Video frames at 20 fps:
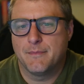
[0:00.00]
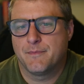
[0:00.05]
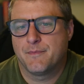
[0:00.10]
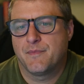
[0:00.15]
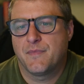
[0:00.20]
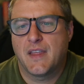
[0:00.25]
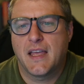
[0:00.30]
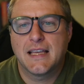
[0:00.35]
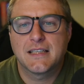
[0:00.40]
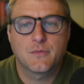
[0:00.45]

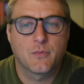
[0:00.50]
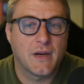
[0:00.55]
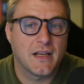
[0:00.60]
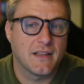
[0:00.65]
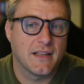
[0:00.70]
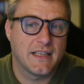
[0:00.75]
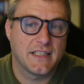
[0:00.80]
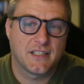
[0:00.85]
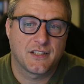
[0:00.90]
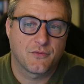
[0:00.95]
as well
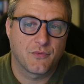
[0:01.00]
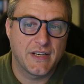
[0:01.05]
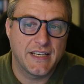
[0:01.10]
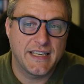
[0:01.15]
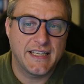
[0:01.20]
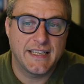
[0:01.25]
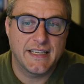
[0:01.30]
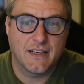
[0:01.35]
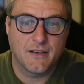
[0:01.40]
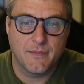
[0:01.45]
as 3D
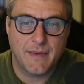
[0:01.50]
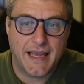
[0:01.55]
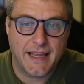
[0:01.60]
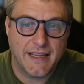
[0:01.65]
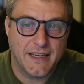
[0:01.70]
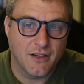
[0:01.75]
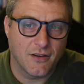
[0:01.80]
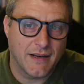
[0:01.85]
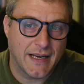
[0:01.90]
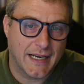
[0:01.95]

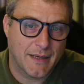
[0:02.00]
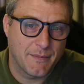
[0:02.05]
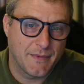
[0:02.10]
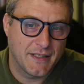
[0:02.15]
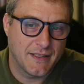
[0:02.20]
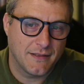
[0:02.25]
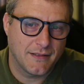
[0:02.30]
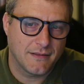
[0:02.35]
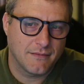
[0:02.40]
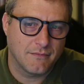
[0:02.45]

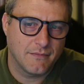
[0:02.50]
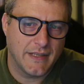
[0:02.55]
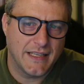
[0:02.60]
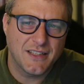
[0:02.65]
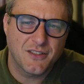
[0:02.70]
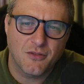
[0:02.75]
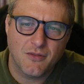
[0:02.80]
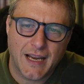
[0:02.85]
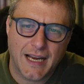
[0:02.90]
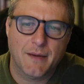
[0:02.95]

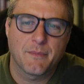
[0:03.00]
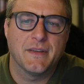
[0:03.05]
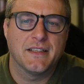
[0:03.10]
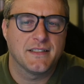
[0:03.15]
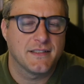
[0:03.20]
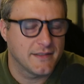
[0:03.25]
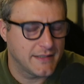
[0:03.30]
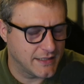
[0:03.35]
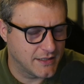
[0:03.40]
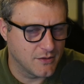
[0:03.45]
interactments.
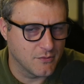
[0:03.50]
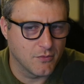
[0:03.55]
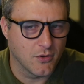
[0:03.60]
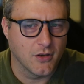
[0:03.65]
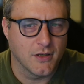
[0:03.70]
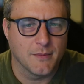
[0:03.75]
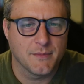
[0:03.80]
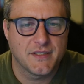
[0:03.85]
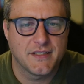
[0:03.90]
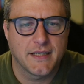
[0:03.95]
That's a word.
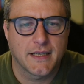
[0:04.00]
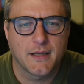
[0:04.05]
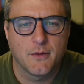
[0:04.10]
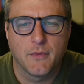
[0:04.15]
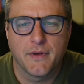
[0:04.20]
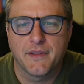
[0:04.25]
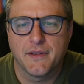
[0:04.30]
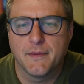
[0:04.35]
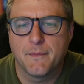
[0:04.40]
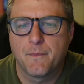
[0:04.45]
I'm sticking
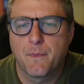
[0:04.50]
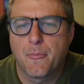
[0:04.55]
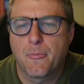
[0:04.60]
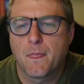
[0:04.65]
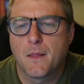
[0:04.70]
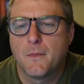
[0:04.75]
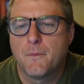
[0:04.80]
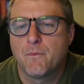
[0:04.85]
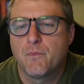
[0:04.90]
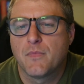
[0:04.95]
with it.
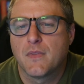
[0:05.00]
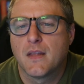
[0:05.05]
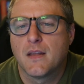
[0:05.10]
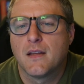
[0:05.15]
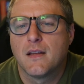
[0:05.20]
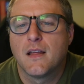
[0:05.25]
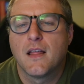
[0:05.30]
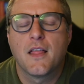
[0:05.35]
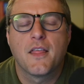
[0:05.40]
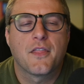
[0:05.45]

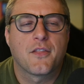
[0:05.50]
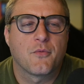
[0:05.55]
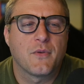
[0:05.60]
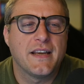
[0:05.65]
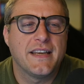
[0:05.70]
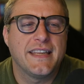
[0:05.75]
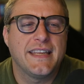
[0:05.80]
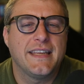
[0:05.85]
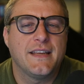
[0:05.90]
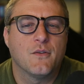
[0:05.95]

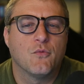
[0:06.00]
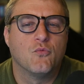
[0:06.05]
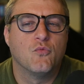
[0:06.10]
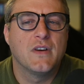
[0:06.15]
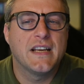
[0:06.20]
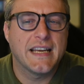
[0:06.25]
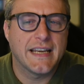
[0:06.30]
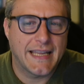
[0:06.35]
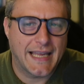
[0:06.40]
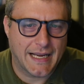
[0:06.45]
3D
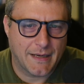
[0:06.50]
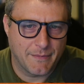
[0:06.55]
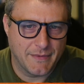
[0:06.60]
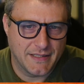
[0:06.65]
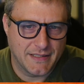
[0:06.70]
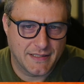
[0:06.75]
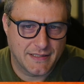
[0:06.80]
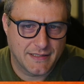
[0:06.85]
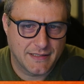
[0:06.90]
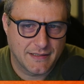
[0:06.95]

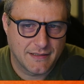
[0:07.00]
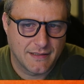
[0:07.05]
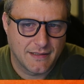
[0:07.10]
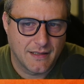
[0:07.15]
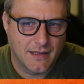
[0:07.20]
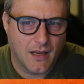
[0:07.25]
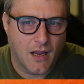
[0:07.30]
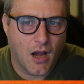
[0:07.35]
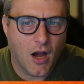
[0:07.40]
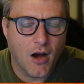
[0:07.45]
reenactments
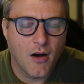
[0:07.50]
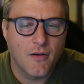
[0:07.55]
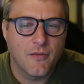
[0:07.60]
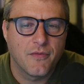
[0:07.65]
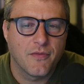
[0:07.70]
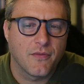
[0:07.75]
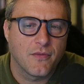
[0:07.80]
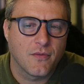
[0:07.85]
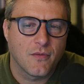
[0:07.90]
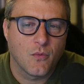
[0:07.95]
of
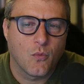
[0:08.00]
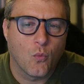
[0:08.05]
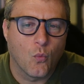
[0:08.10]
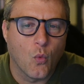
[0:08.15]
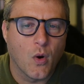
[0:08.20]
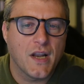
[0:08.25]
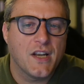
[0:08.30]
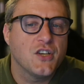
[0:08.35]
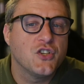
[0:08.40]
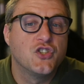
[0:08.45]

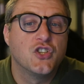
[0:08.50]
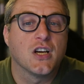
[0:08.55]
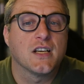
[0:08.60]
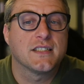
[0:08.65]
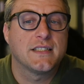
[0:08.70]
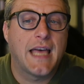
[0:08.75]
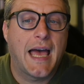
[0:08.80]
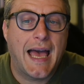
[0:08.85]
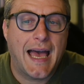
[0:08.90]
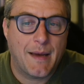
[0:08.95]
what just
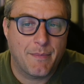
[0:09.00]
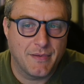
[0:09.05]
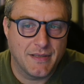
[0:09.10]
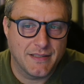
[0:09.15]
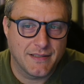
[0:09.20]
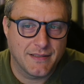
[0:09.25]
happened.